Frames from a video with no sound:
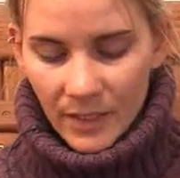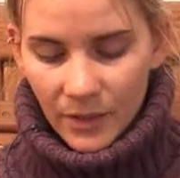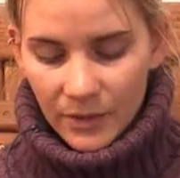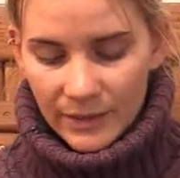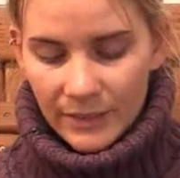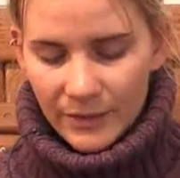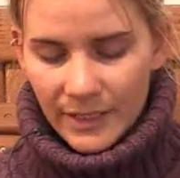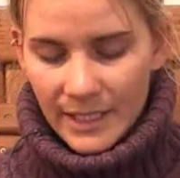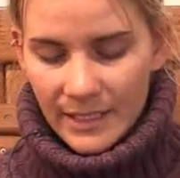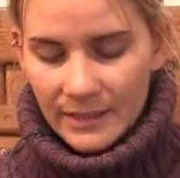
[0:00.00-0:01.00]
On the other
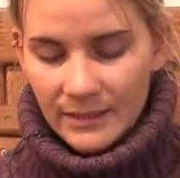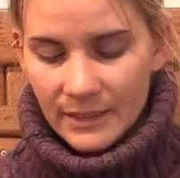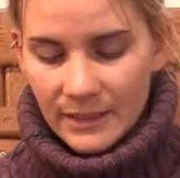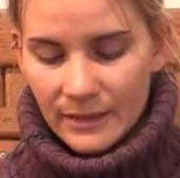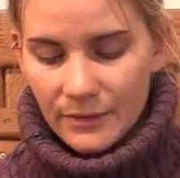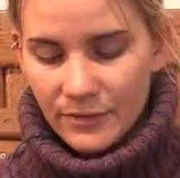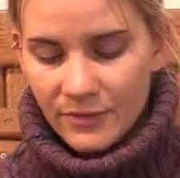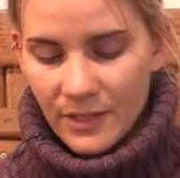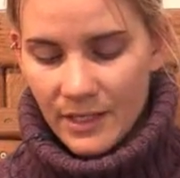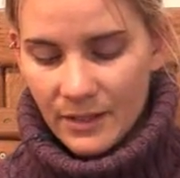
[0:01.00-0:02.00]
hand, if
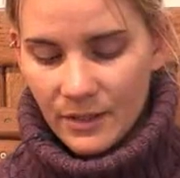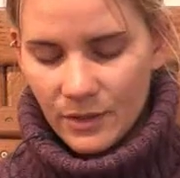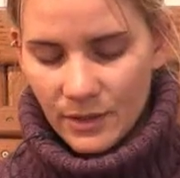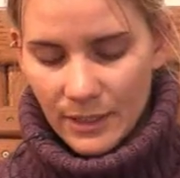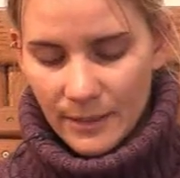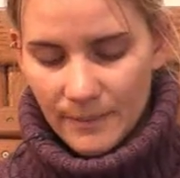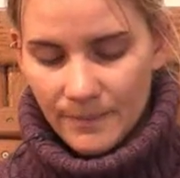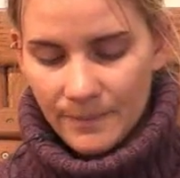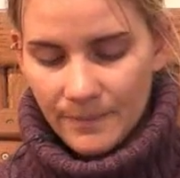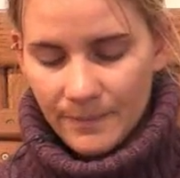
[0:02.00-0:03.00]

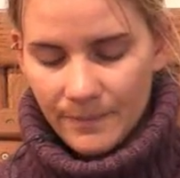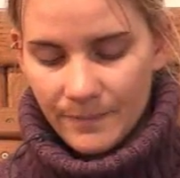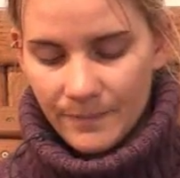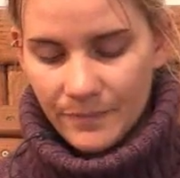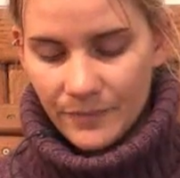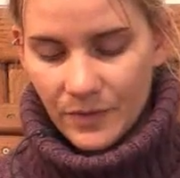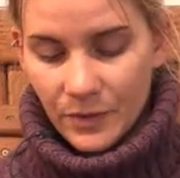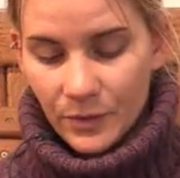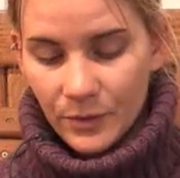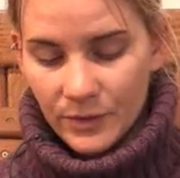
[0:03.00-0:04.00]

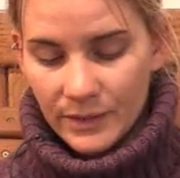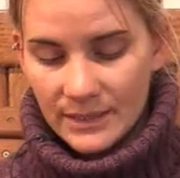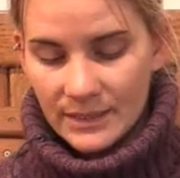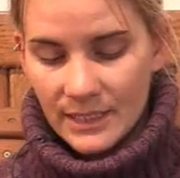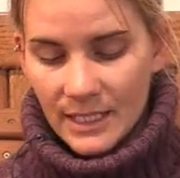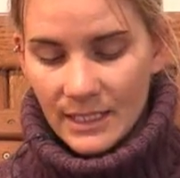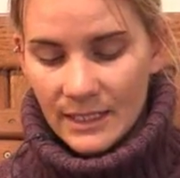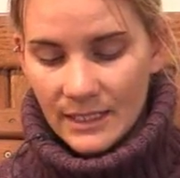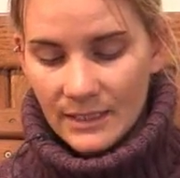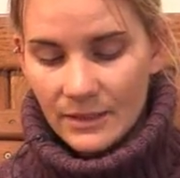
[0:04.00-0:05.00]
the horse
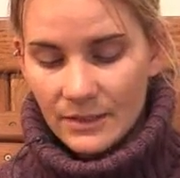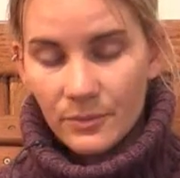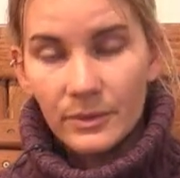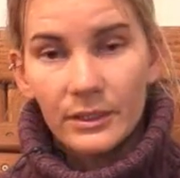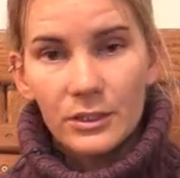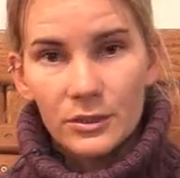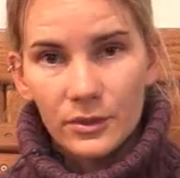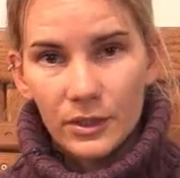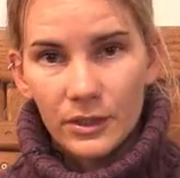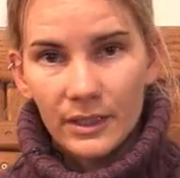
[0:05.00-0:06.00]
is really
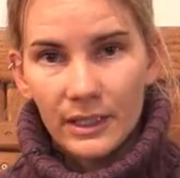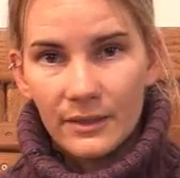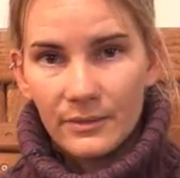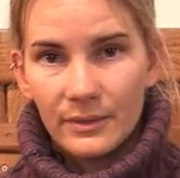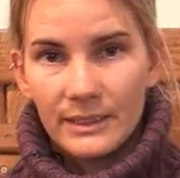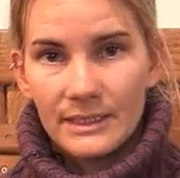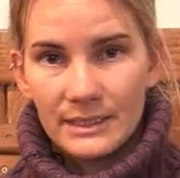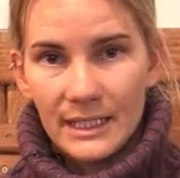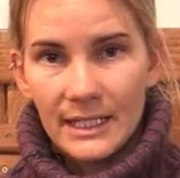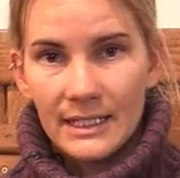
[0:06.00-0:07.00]
strong and really
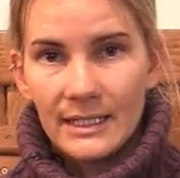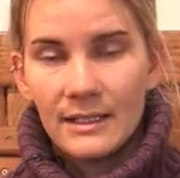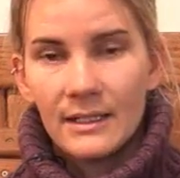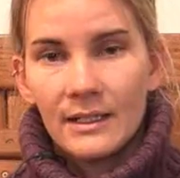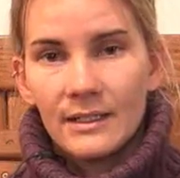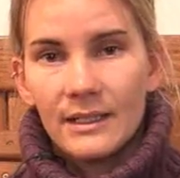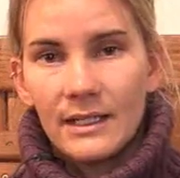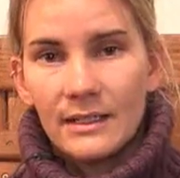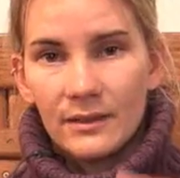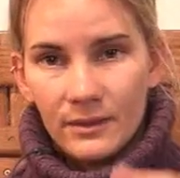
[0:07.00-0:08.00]
stocky,
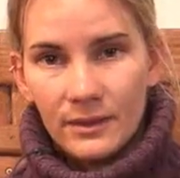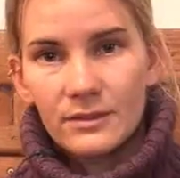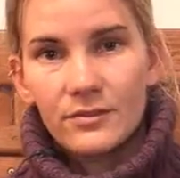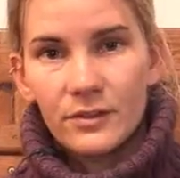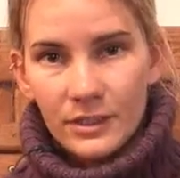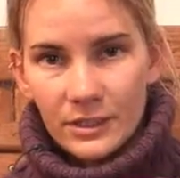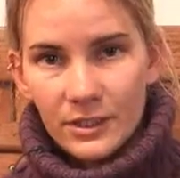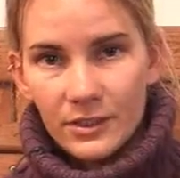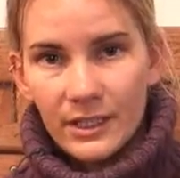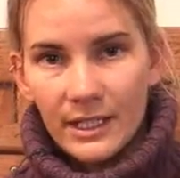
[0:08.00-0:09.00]
then as far as
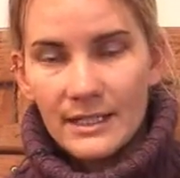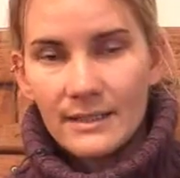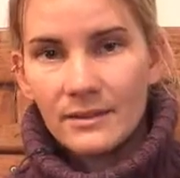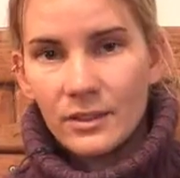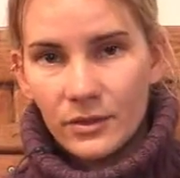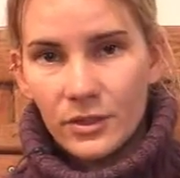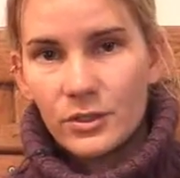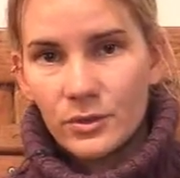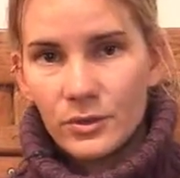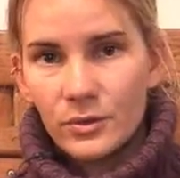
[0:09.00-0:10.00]
their height, a
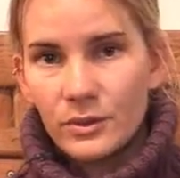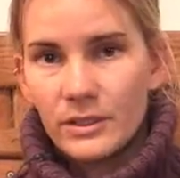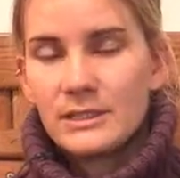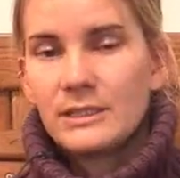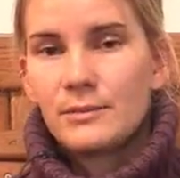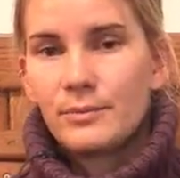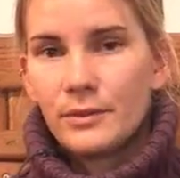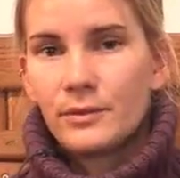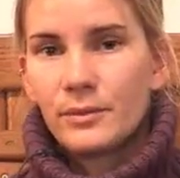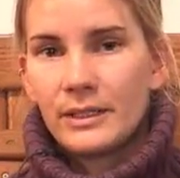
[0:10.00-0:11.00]
shorter horse that's
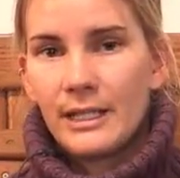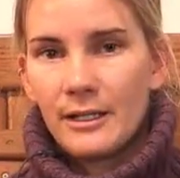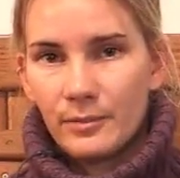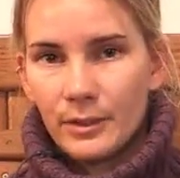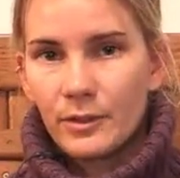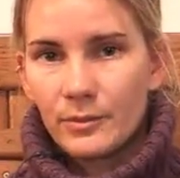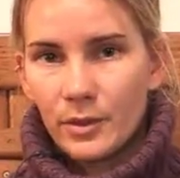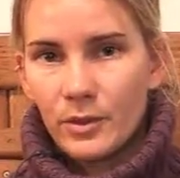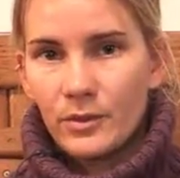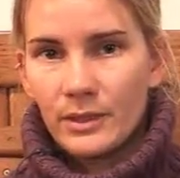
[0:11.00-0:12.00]
built with that bigger
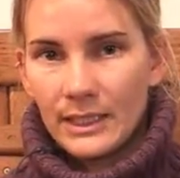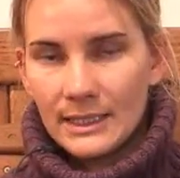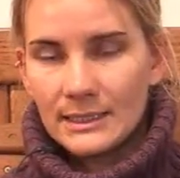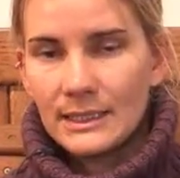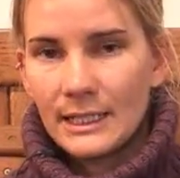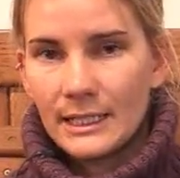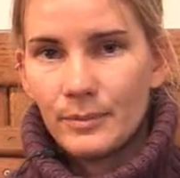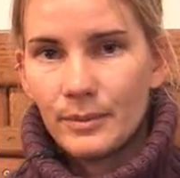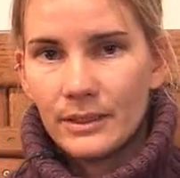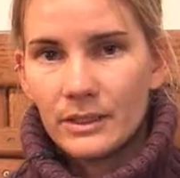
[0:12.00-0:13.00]
bone and that stocky
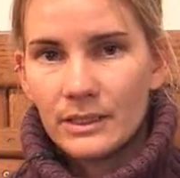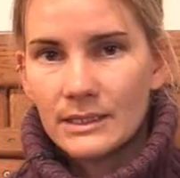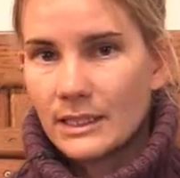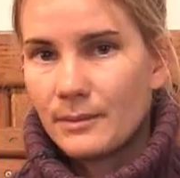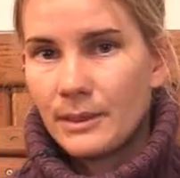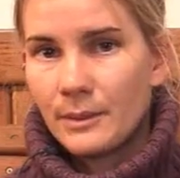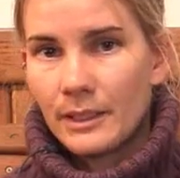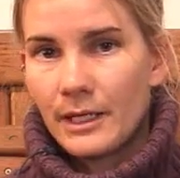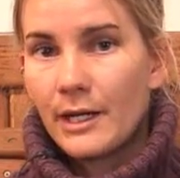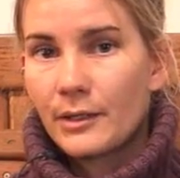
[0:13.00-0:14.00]
build is going to be able to
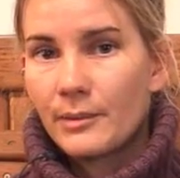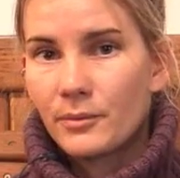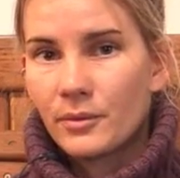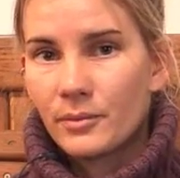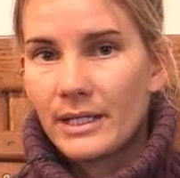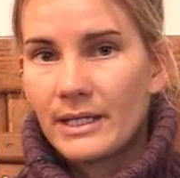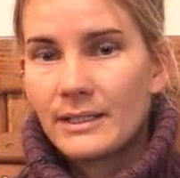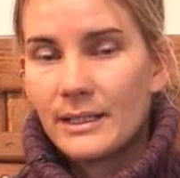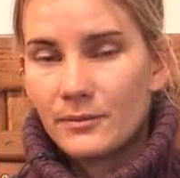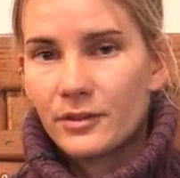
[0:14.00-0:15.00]
carry more weight
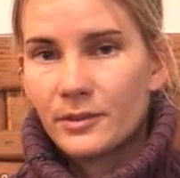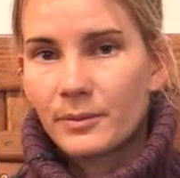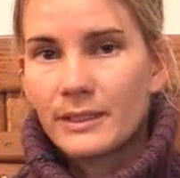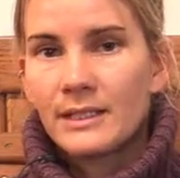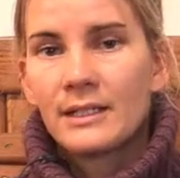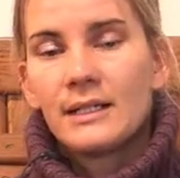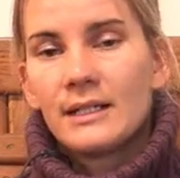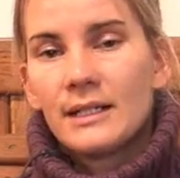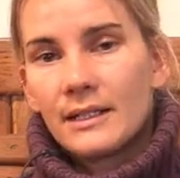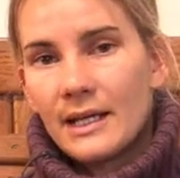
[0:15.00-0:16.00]
comfortably
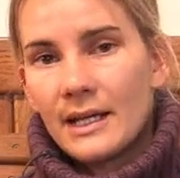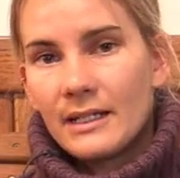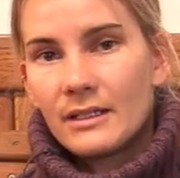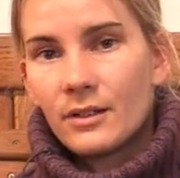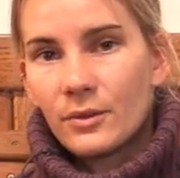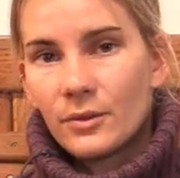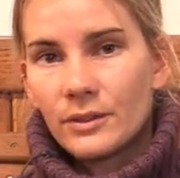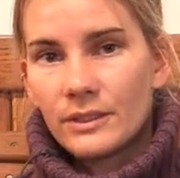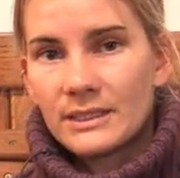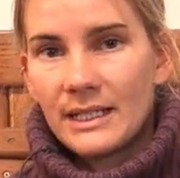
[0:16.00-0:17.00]
than a
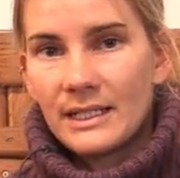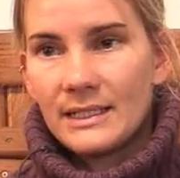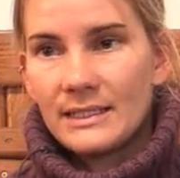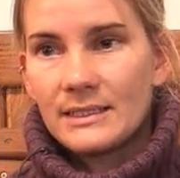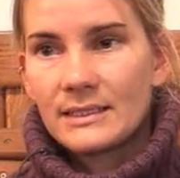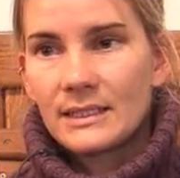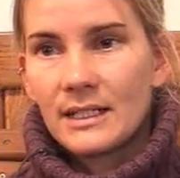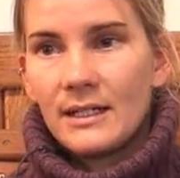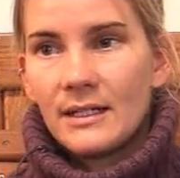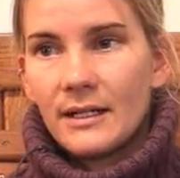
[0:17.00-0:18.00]
horse that is
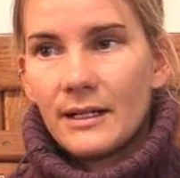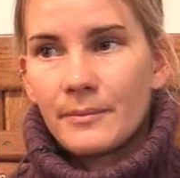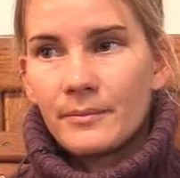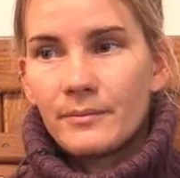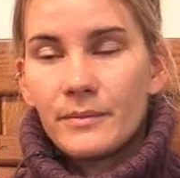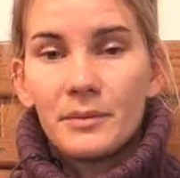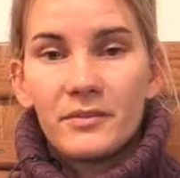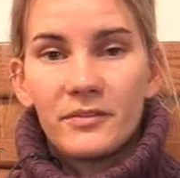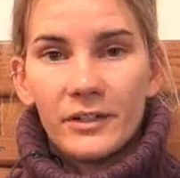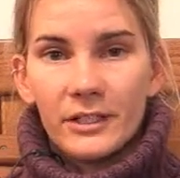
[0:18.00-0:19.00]
maybe
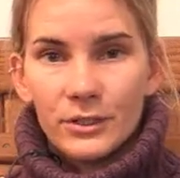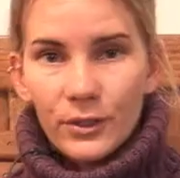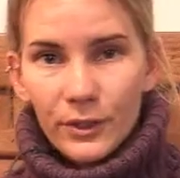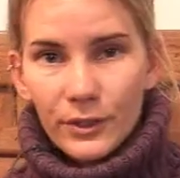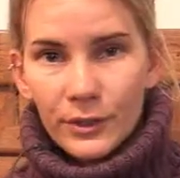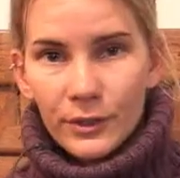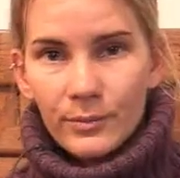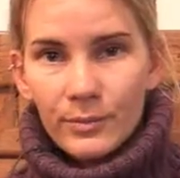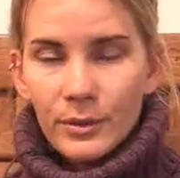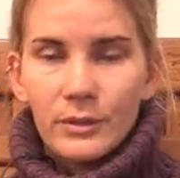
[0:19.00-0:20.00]
very tall,
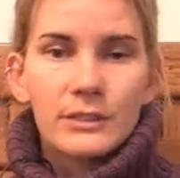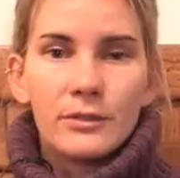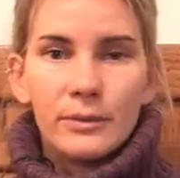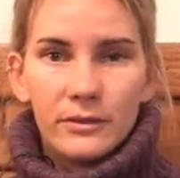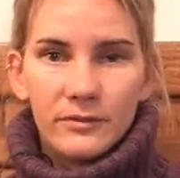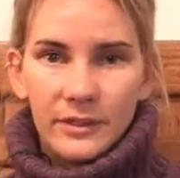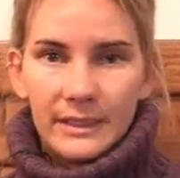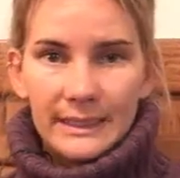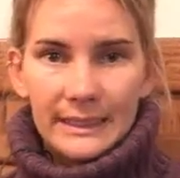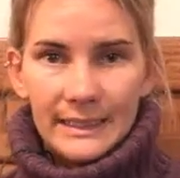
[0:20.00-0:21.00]
but also built very
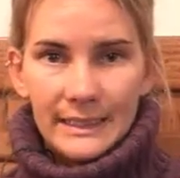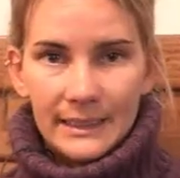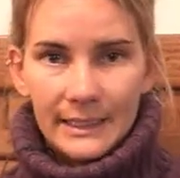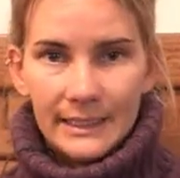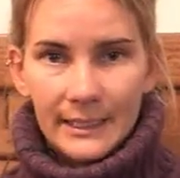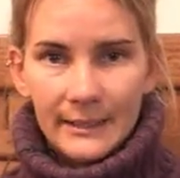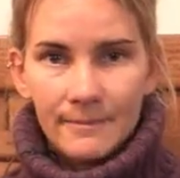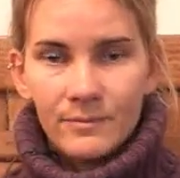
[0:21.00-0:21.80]
lean and thin.